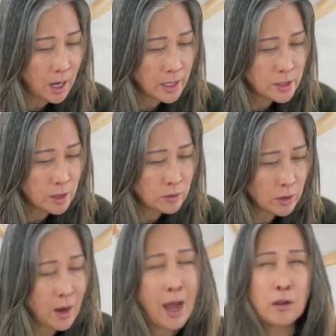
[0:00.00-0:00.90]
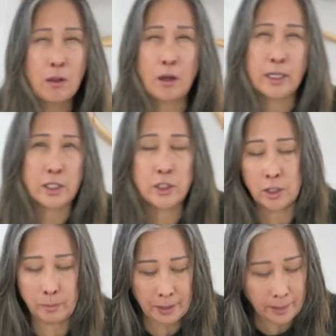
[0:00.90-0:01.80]
don't know how long it took,
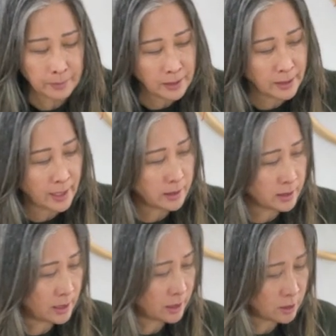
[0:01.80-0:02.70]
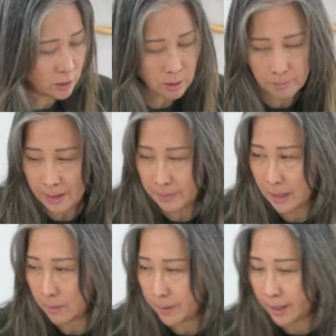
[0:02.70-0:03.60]
but I'm gonna guess that it took maybe
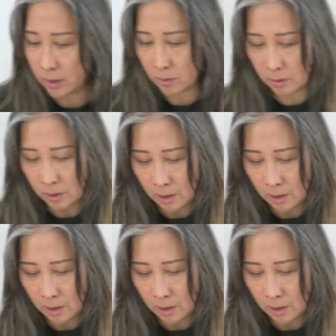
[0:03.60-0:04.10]
about